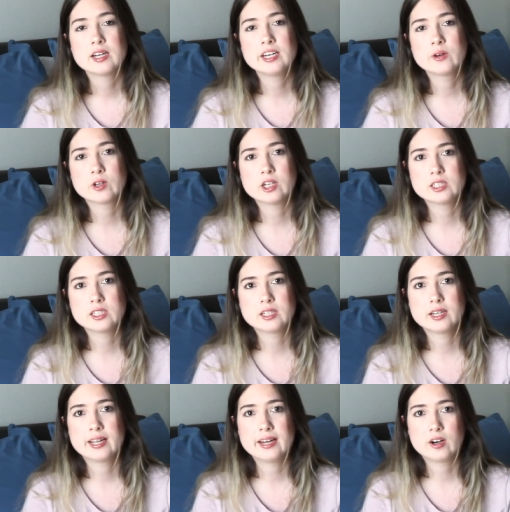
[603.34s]
in order
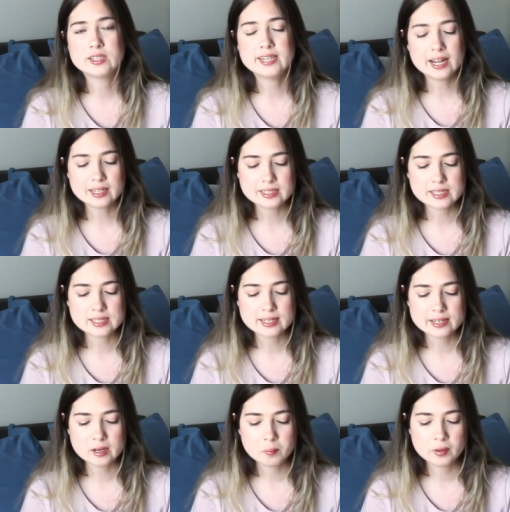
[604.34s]
to get our taxes
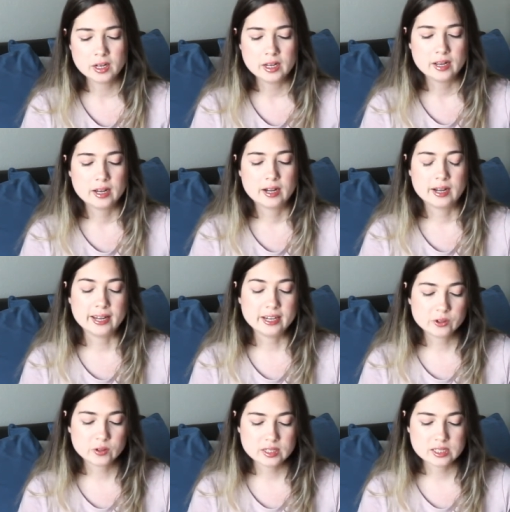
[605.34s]
set up,
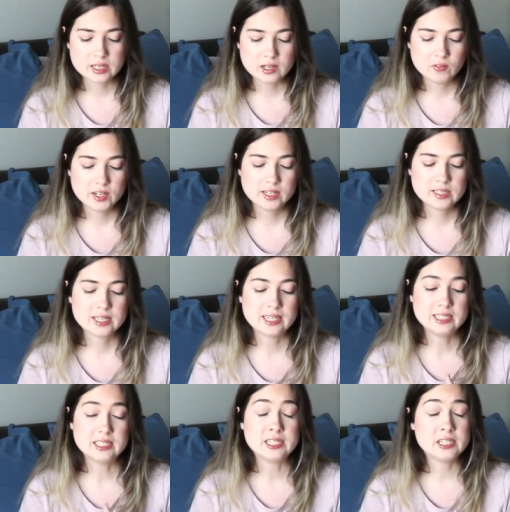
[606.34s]
increase savings
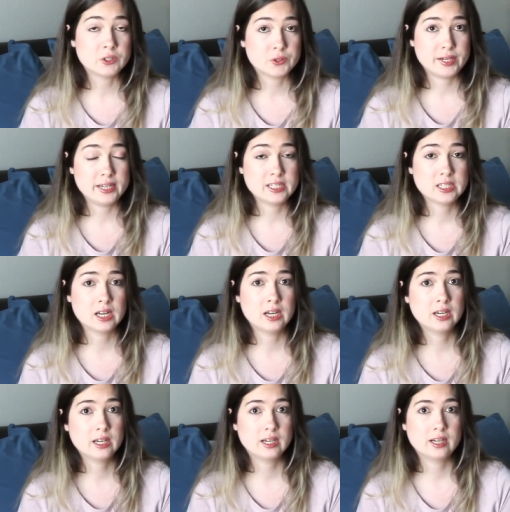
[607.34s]
and decrease
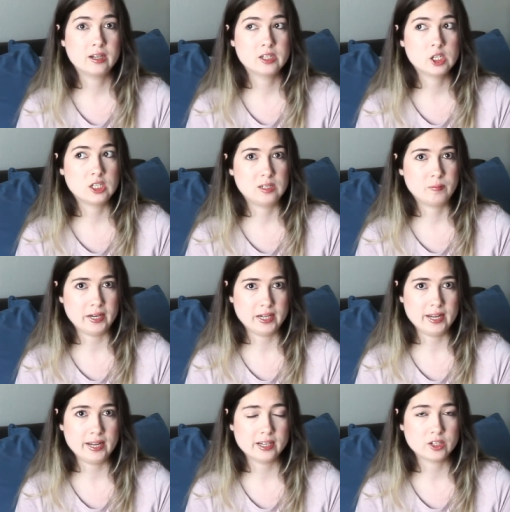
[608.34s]

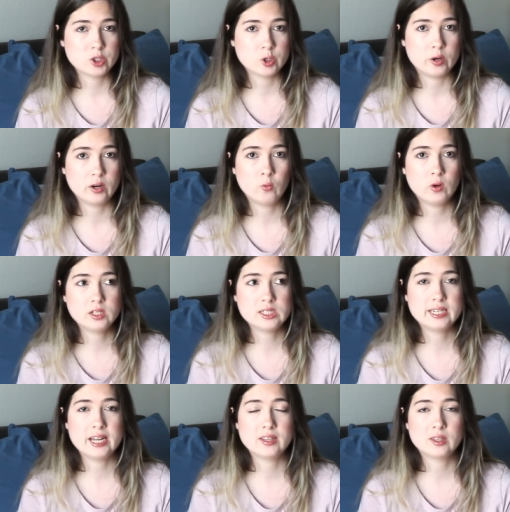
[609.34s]
spending. So I want
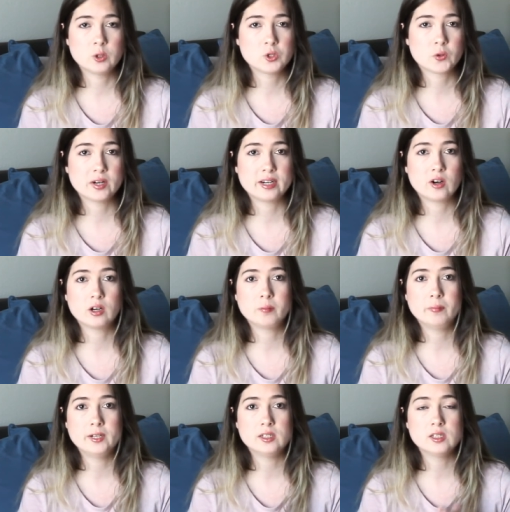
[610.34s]
to get those credit
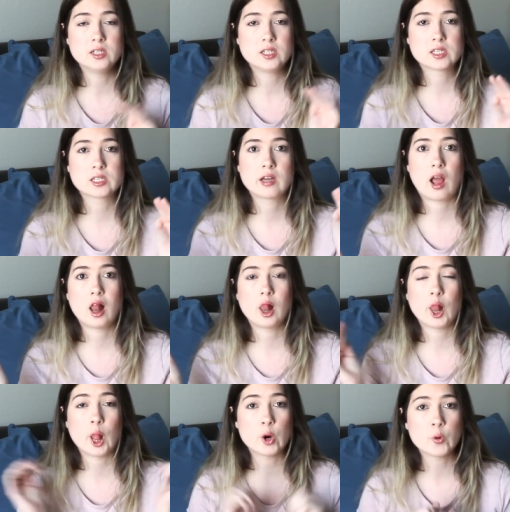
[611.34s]
card bills
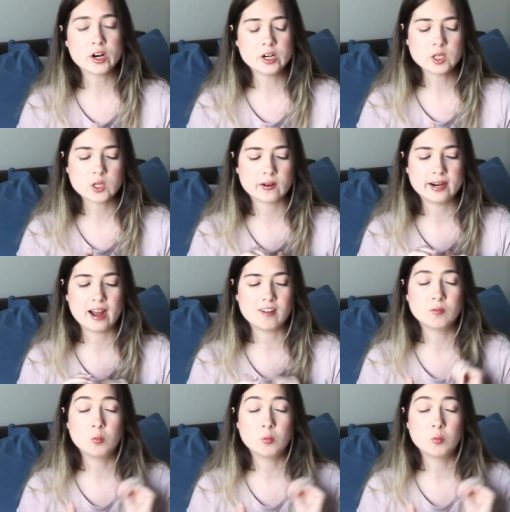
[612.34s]
lower so that I have